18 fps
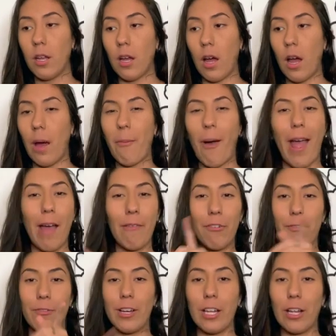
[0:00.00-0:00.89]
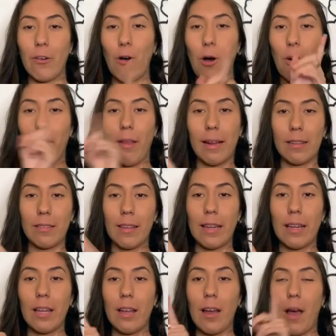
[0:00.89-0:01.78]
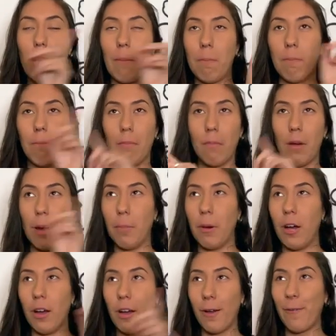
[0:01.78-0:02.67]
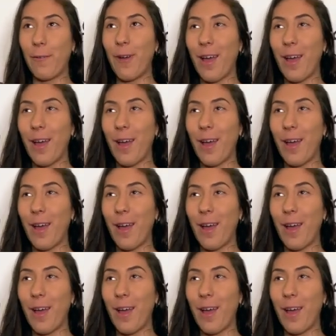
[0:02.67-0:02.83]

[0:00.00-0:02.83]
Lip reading: I have a video, I'll like link it up above,